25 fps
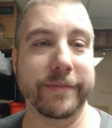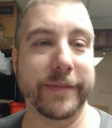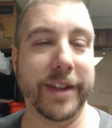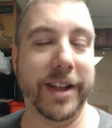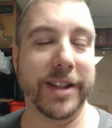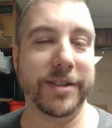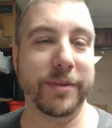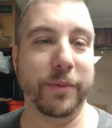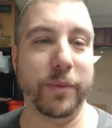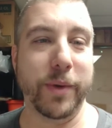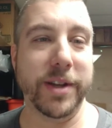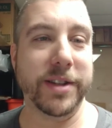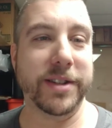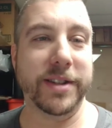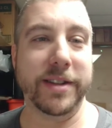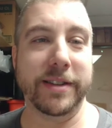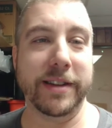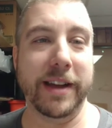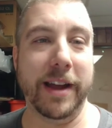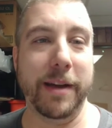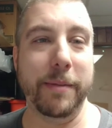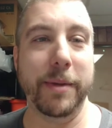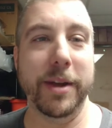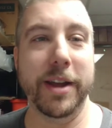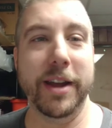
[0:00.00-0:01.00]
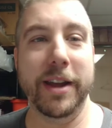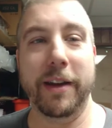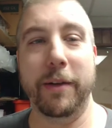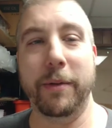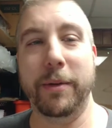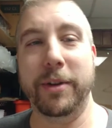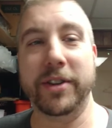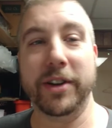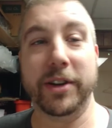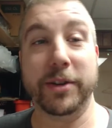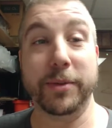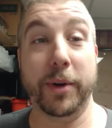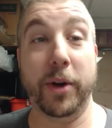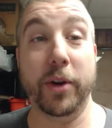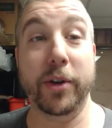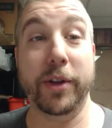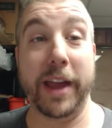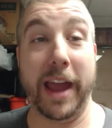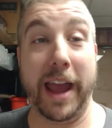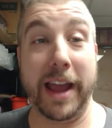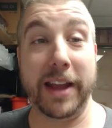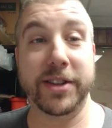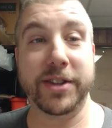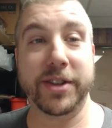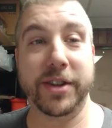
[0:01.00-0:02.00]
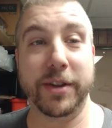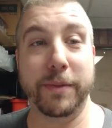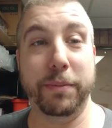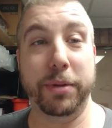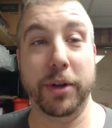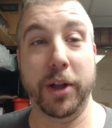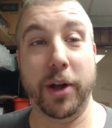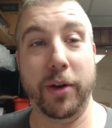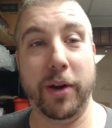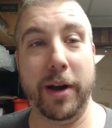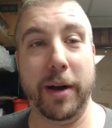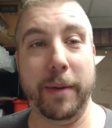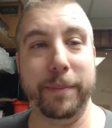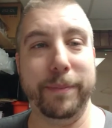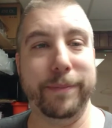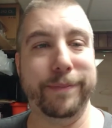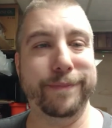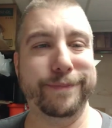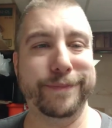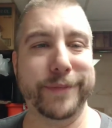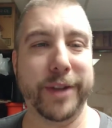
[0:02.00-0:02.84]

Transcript: it's a waste of time. Everybody talks about, oh, the eggs could blow up.